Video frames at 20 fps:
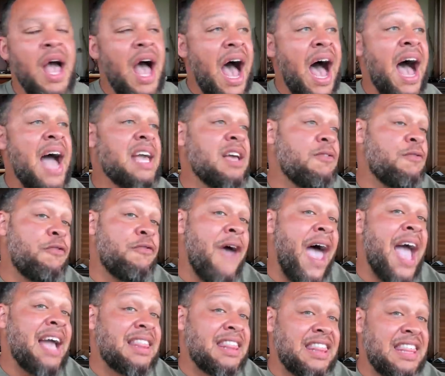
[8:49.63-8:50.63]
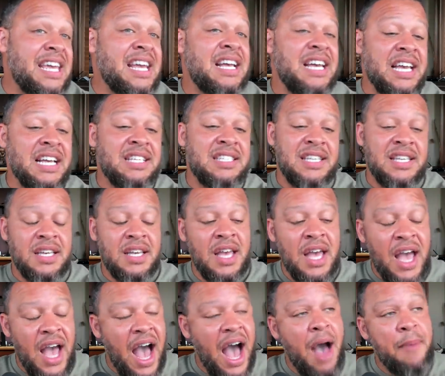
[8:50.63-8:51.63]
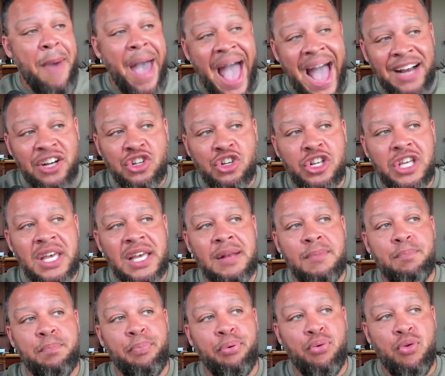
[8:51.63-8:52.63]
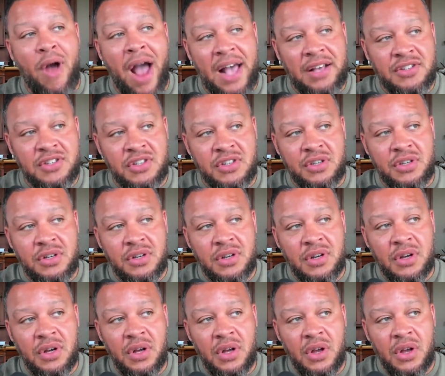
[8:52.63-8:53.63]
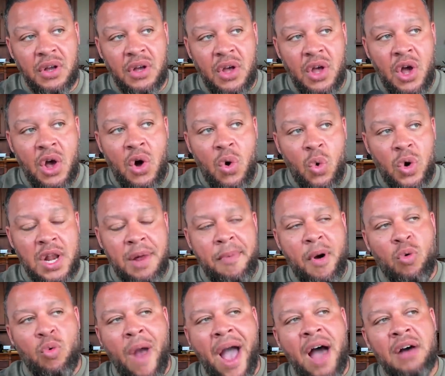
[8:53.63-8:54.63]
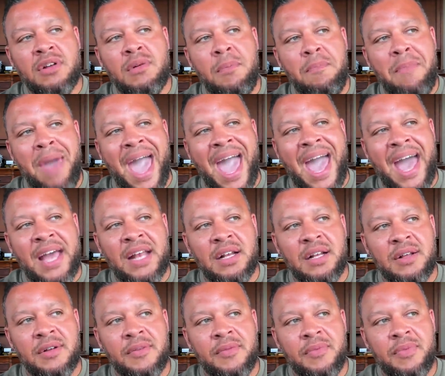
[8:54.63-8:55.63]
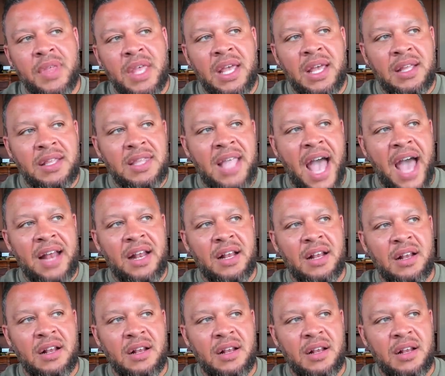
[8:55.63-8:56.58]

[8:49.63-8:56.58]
I, in fact, think I'm actually impressed when I'm around a man that